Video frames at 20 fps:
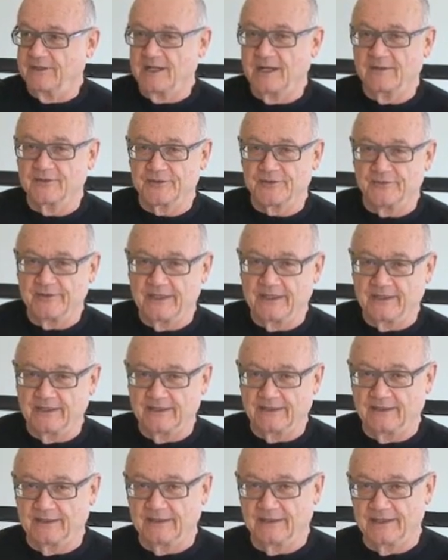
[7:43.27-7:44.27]
I was reading
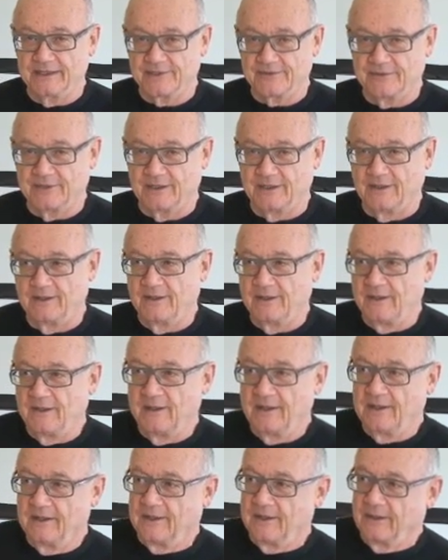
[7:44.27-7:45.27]
it in Israel,
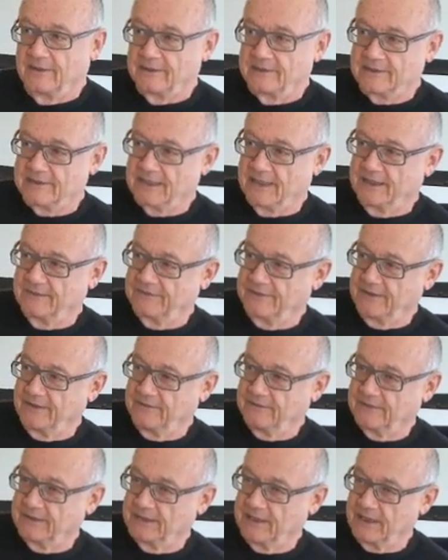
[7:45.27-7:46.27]
in Tel
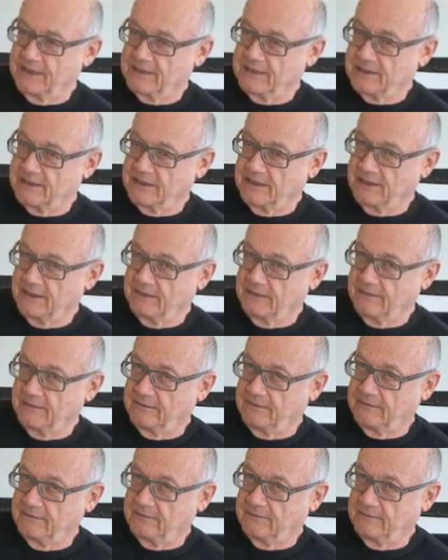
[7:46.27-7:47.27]
Aviv, in
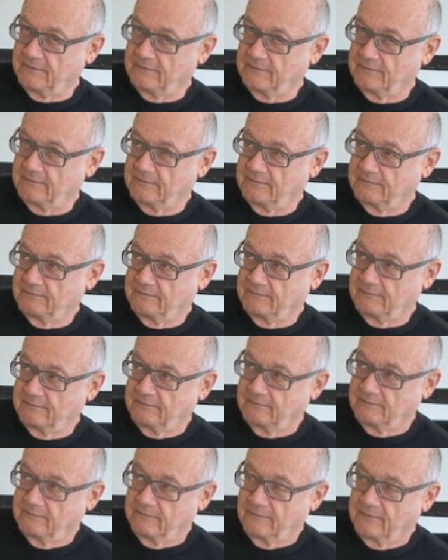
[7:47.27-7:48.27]

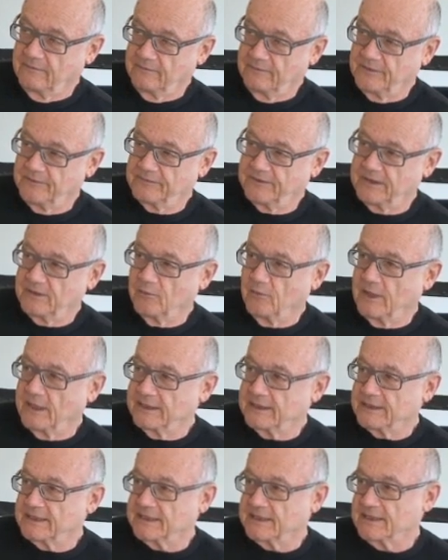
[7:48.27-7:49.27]
1951,
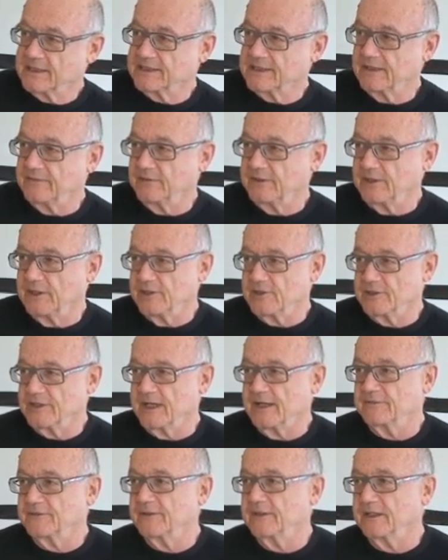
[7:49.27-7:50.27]
6-7 years
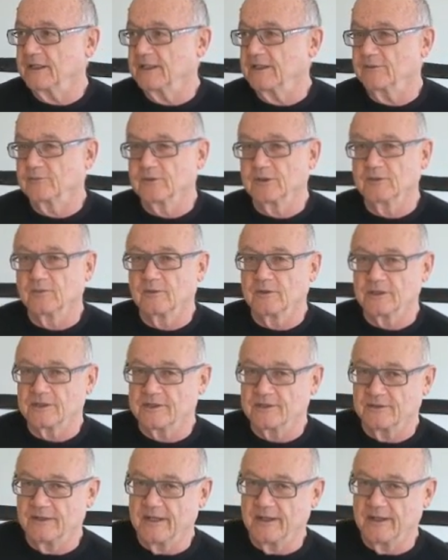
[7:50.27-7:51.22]
after the end of World War II.